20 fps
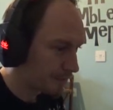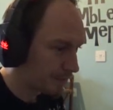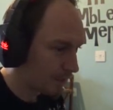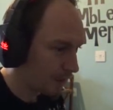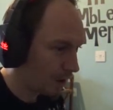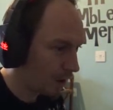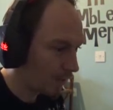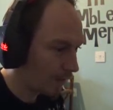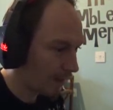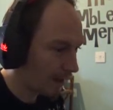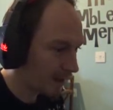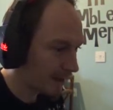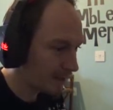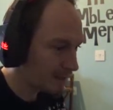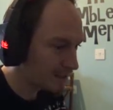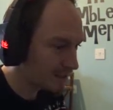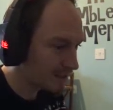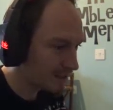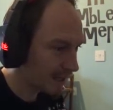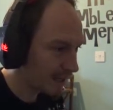Oh, that
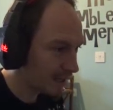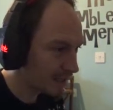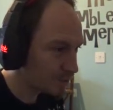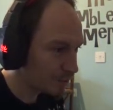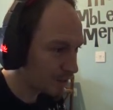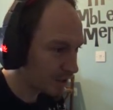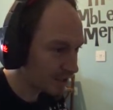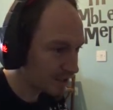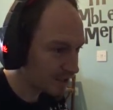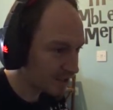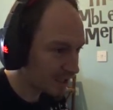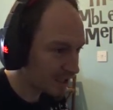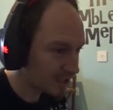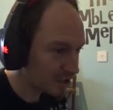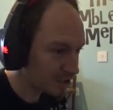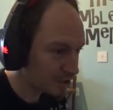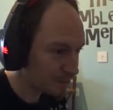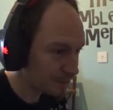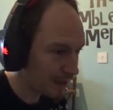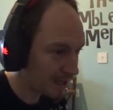is we can see
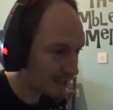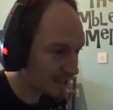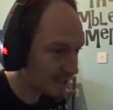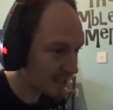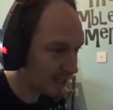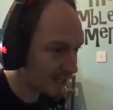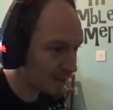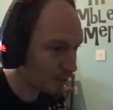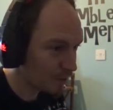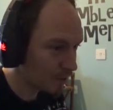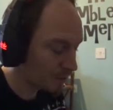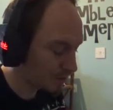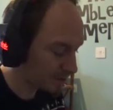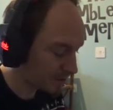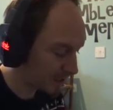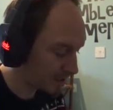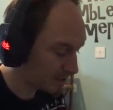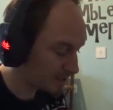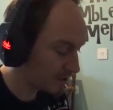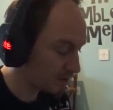just past Tan-Y-Bwlch
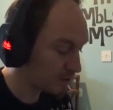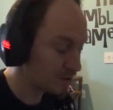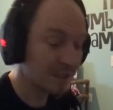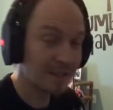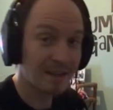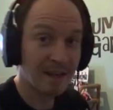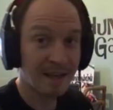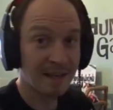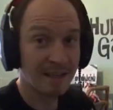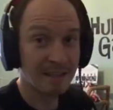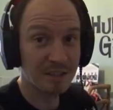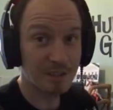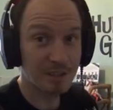station, so you'll see that in